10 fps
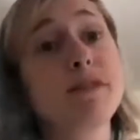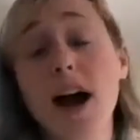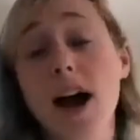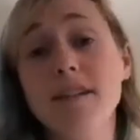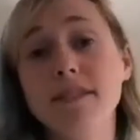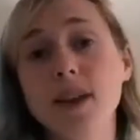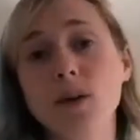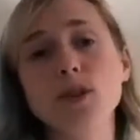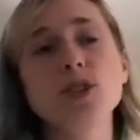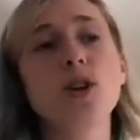5
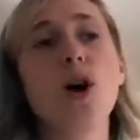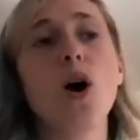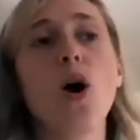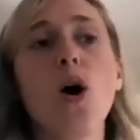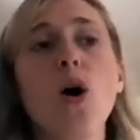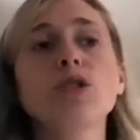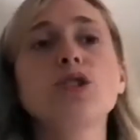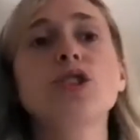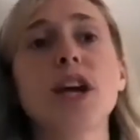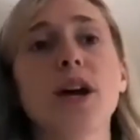that we should all
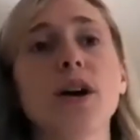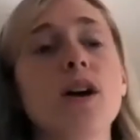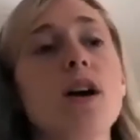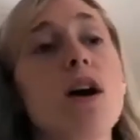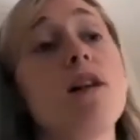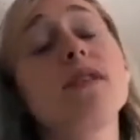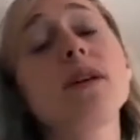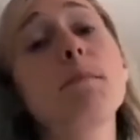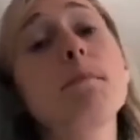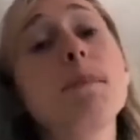share of
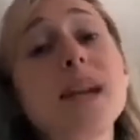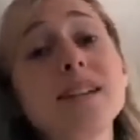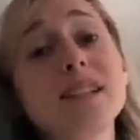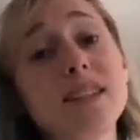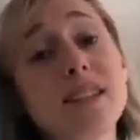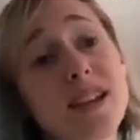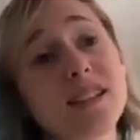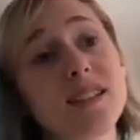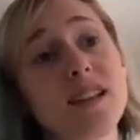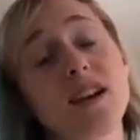the amazing
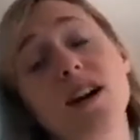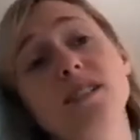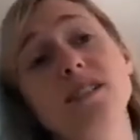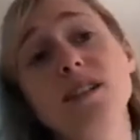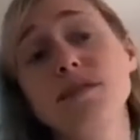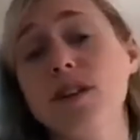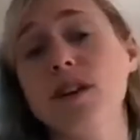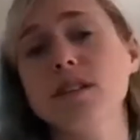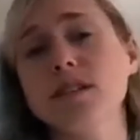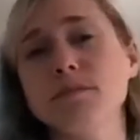things that God has done for
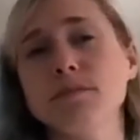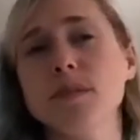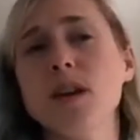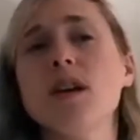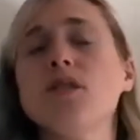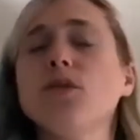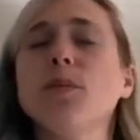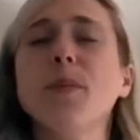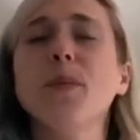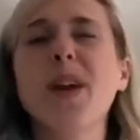us. Do
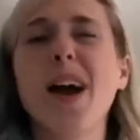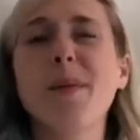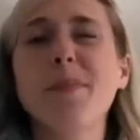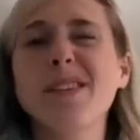you remember what happened,